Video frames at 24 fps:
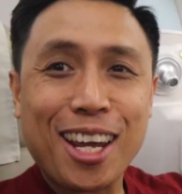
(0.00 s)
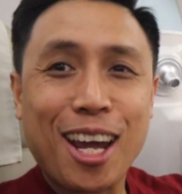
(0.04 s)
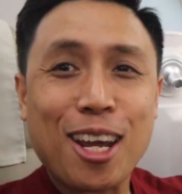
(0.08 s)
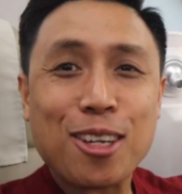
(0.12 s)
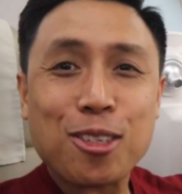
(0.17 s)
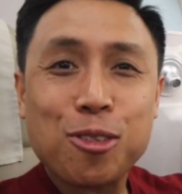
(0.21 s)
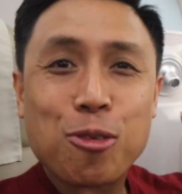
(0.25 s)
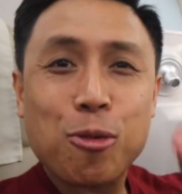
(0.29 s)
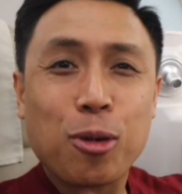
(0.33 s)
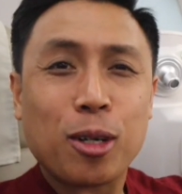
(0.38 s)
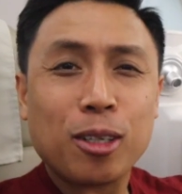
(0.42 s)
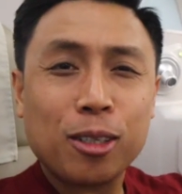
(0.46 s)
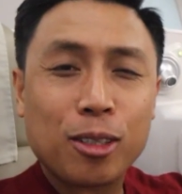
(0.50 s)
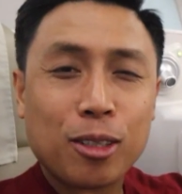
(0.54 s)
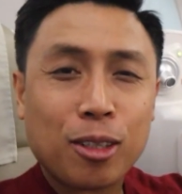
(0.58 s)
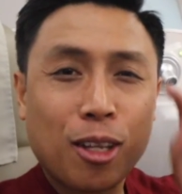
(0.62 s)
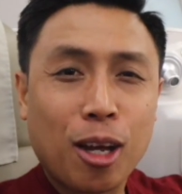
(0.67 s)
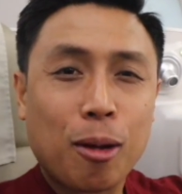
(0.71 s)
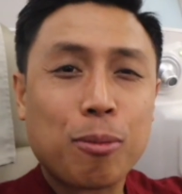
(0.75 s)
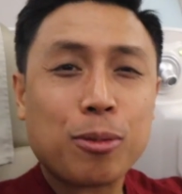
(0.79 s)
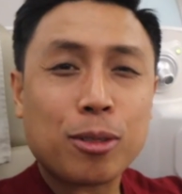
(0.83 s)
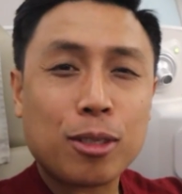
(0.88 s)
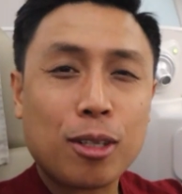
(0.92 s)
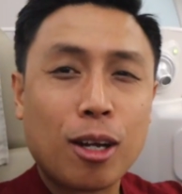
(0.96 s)
Guys, so what are the
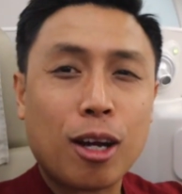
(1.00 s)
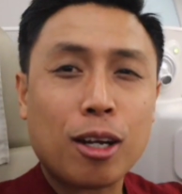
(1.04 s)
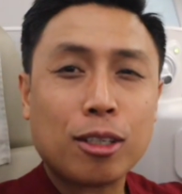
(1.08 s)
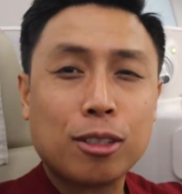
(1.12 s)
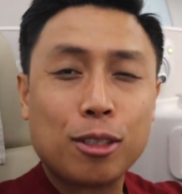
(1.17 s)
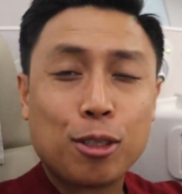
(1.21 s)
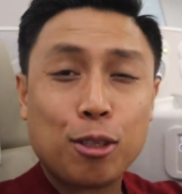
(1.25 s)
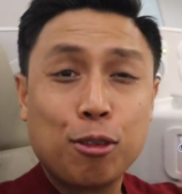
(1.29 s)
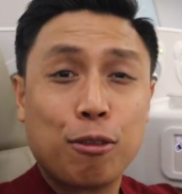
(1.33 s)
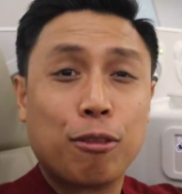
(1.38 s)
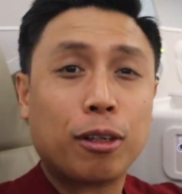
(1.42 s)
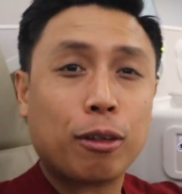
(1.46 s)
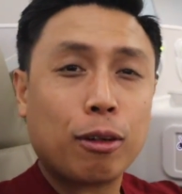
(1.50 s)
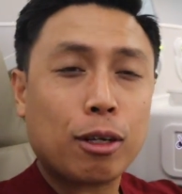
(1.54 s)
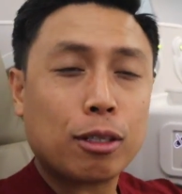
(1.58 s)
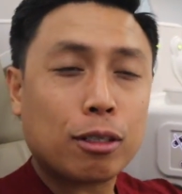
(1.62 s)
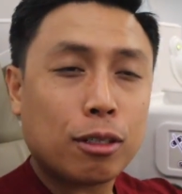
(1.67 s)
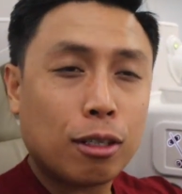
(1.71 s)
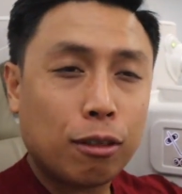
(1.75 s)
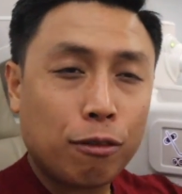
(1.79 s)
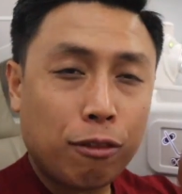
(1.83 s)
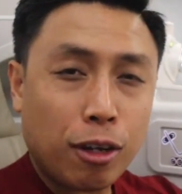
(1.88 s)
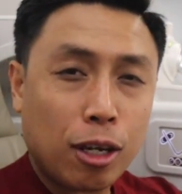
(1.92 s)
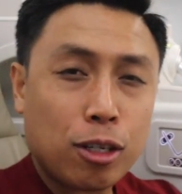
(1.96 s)
top stocks that you
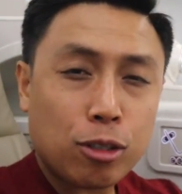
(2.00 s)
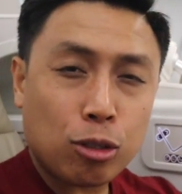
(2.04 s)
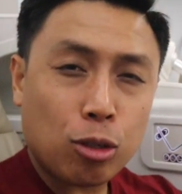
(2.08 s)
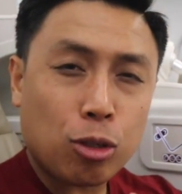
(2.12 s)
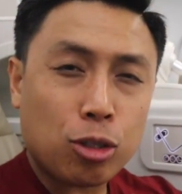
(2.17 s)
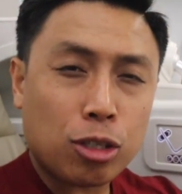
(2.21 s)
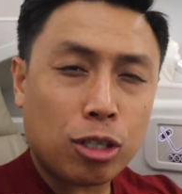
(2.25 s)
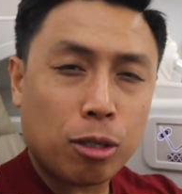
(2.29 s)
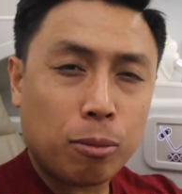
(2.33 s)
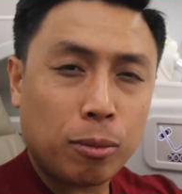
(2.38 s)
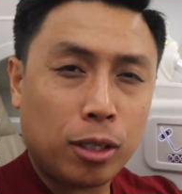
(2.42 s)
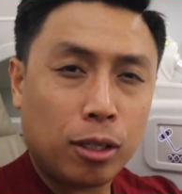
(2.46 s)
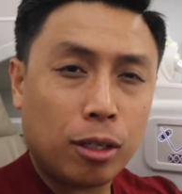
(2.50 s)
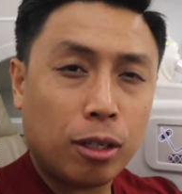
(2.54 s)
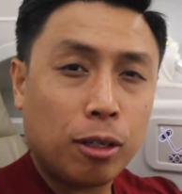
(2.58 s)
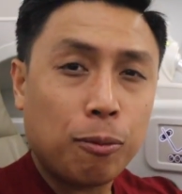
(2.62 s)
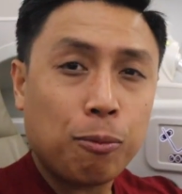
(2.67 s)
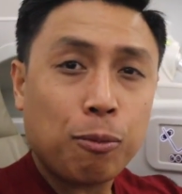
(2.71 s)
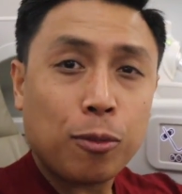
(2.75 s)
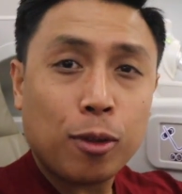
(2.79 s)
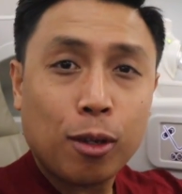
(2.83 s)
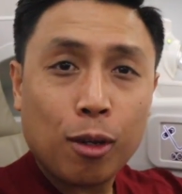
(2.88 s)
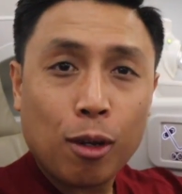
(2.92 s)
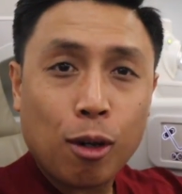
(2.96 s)
requested via social media?
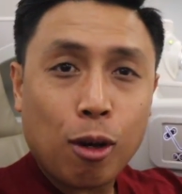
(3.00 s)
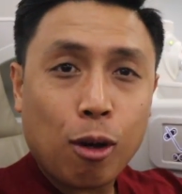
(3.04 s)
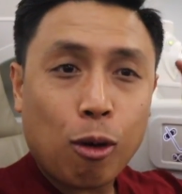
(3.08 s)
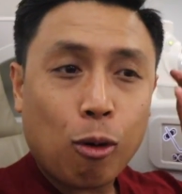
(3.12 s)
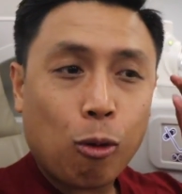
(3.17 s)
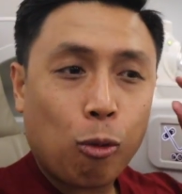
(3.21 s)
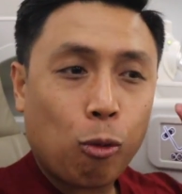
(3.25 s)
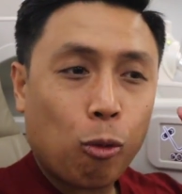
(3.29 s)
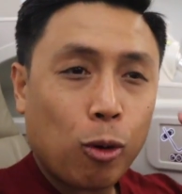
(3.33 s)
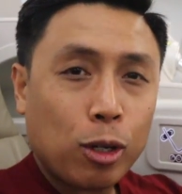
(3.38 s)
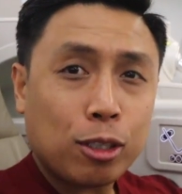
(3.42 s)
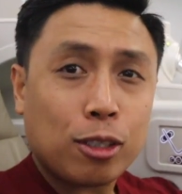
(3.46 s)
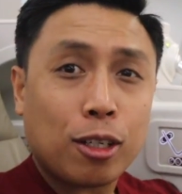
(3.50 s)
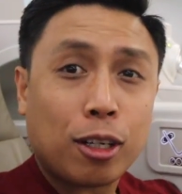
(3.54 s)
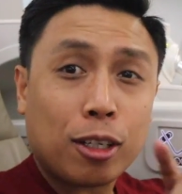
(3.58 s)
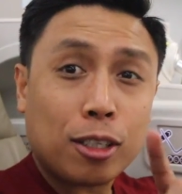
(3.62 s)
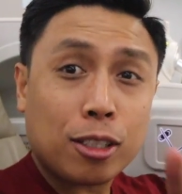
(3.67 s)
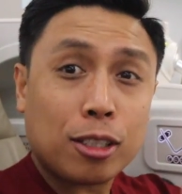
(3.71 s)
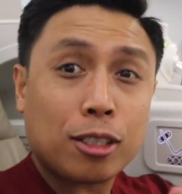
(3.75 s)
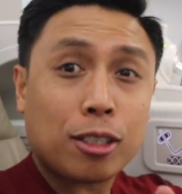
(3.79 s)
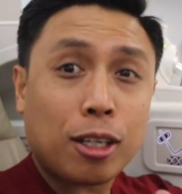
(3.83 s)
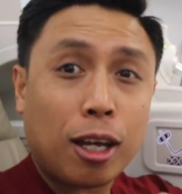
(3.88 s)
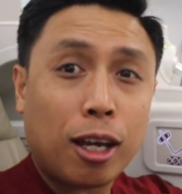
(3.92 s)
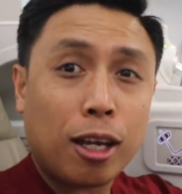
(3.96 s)
What's our
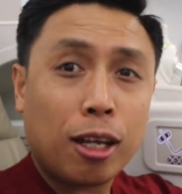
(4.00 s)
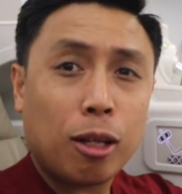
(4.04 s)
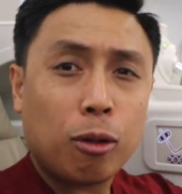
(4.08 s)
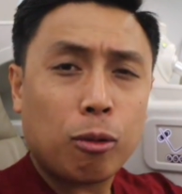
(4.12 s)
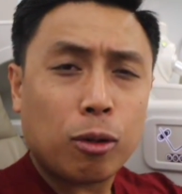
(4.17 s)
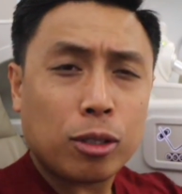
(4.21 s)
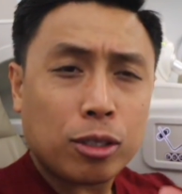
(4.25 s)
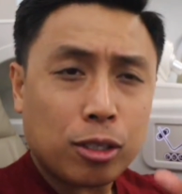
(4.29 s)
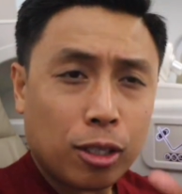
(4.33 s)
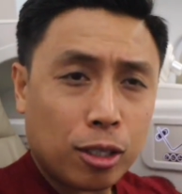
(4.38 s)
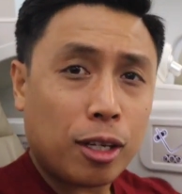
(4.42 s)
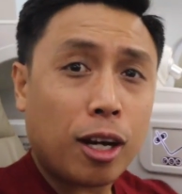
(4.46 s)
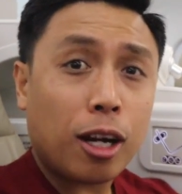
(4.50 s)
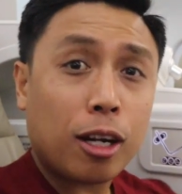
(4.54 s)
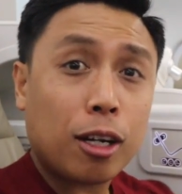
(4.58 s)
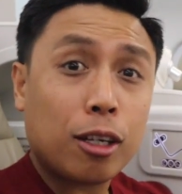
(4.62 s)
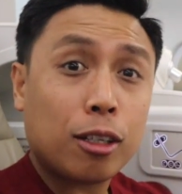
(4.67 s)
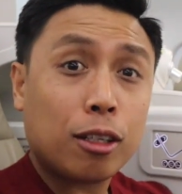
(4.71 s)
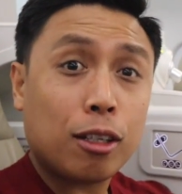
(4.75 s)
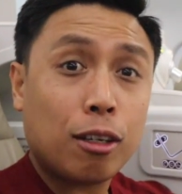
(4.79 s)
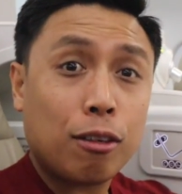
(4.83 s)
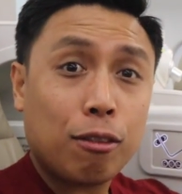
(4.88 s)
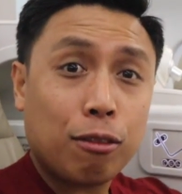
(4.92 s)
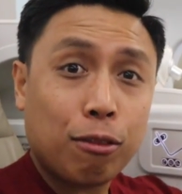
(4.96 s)
style? What's our
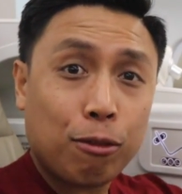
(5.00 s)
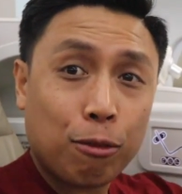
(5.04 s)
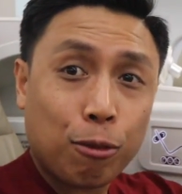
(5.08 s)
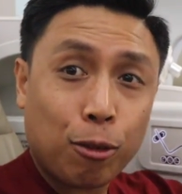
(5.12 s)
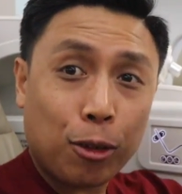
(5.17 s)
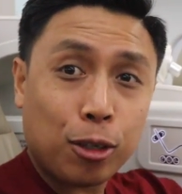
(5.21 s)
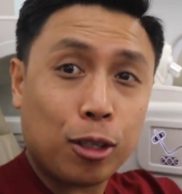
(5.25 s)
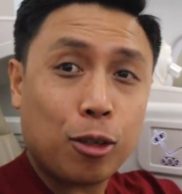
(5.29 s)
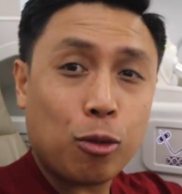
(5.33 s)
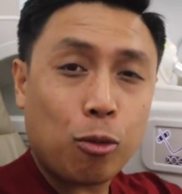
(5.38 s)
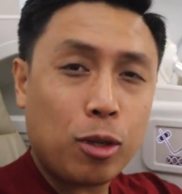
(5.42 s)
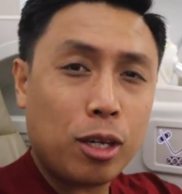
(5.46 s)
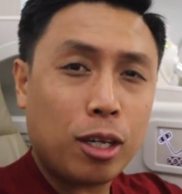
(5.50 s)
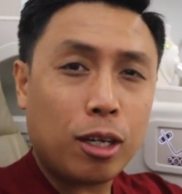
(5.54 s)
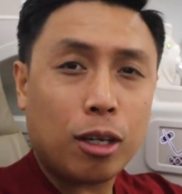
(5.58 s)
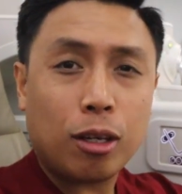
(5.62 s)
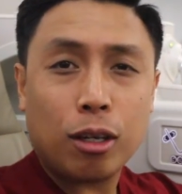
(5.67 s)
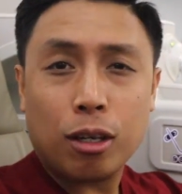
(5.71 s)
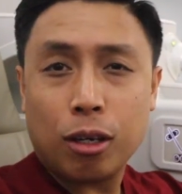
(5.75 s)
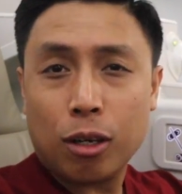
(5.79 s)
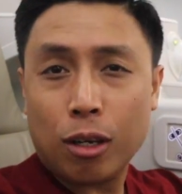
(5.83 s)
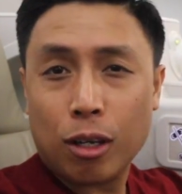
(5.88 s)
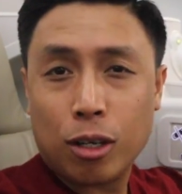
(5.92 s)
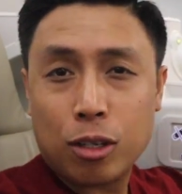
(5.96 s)
narrative for the week?
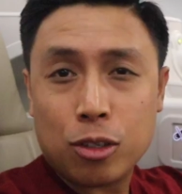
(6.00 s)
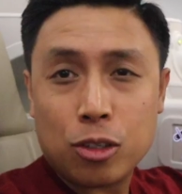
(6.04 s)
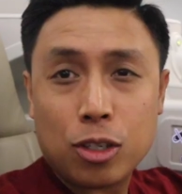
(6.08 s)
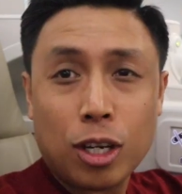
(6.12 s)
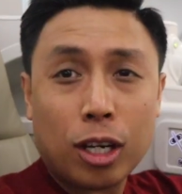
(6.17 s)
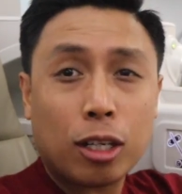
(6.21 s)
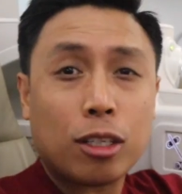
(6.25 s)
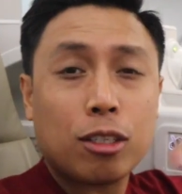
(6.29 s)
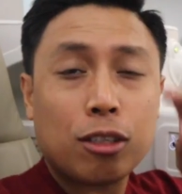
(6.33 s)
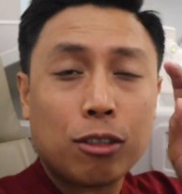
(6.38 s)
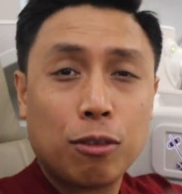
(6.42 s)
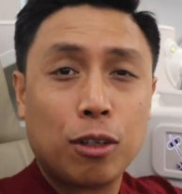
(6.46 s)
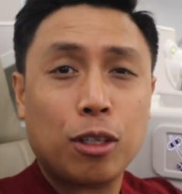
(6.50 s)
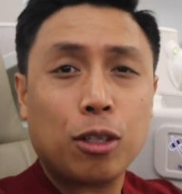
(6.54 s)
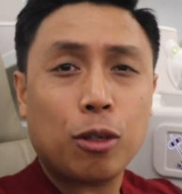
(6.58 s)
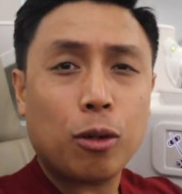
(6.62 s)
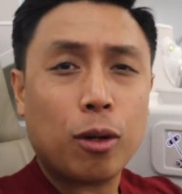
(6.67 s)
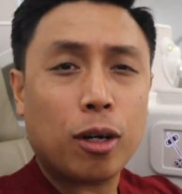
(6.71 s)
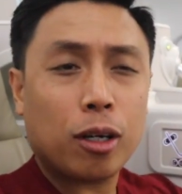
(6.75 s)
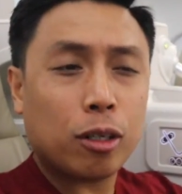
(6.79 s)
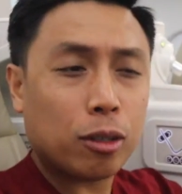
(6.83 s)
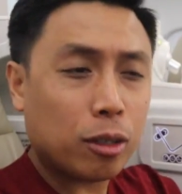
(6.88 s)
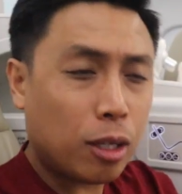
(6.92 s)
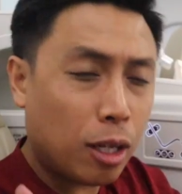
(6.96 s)
Check this
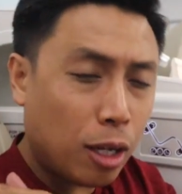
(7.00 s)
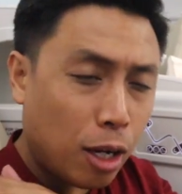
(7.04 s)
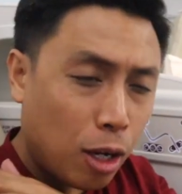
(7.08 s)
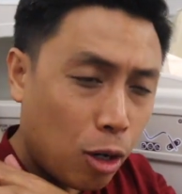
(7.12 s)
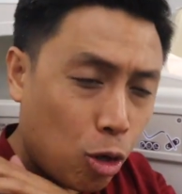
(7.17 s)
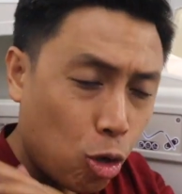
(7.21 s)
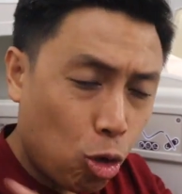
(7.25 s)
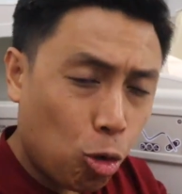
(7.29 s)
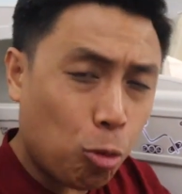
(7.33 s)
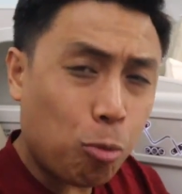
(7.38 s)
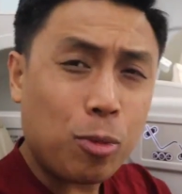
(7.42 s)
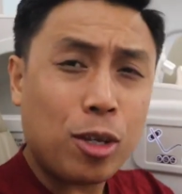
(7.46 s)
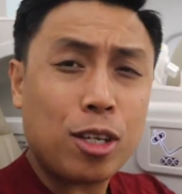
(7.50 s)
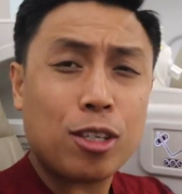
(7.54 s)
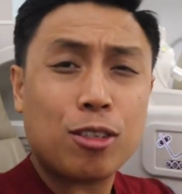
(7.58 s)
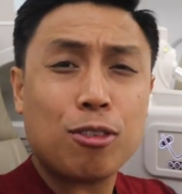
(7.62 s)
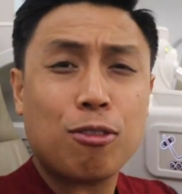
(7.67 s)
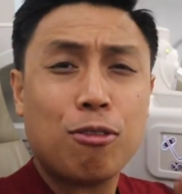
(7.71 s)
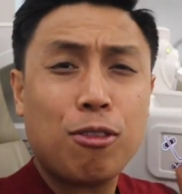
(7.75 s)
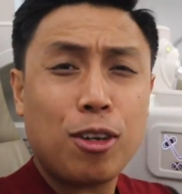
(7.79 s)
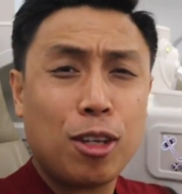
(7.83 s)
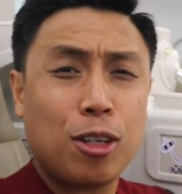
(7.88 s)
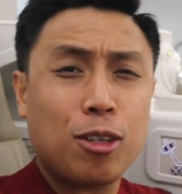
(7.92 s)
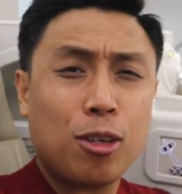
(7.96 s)
video out, and I hope this
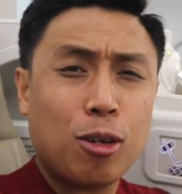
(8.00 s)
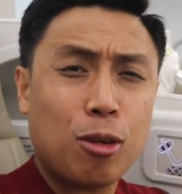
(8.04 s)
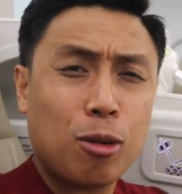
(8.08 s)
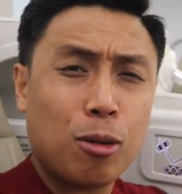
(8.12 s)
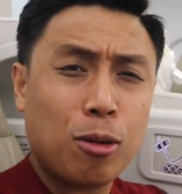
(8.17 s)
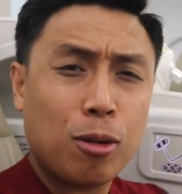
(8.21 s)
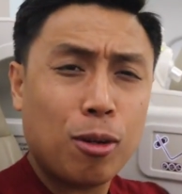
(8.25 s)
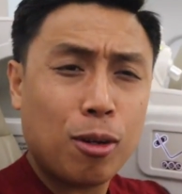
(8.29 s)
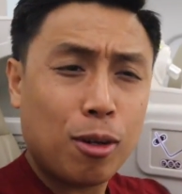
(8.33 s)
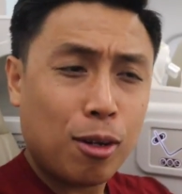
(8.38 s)
video